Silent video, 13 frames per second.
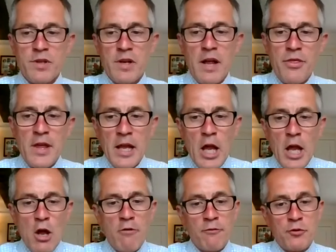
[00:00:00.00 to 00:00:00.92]
And I think,
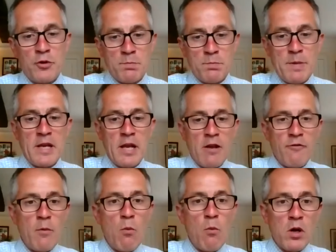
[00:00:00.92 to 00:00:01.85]
speaking
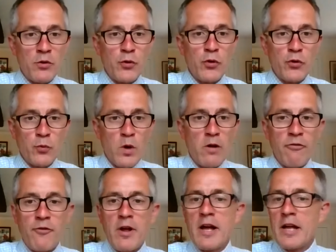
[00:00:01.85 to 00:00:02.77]
from a World Horse
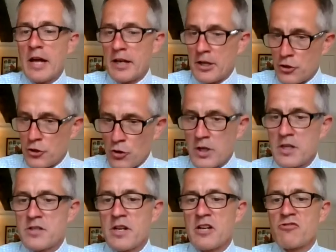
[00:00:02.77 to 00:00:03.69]
Welfare and a Donkey
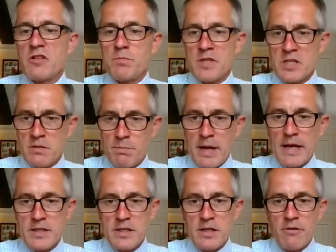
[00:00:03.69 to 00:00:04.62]
Sanctuary
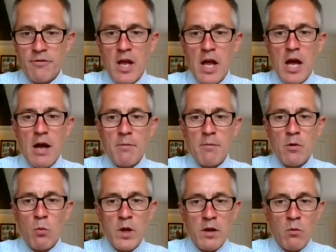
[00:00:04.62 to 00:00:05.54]
perspective, I mean,
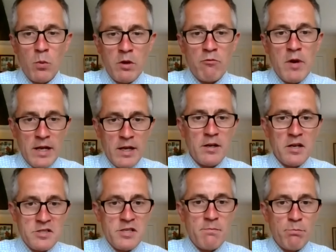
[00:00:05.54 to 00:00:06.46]
we
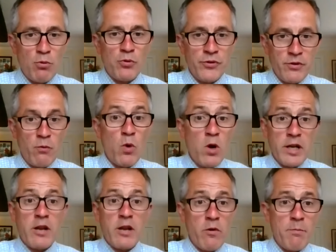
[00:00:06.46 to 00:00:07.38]
recognise the importance of
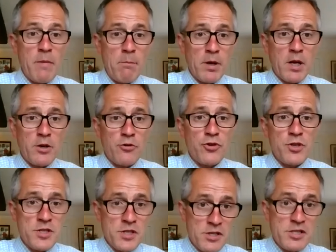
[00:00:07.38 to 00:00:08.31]
working with member
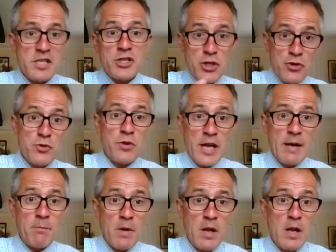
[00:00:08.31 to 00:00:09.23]
countries, because it's through
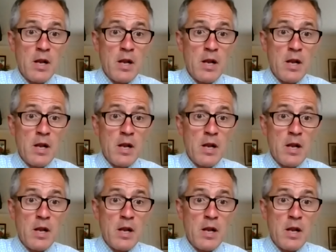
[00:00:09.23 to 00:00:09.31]
them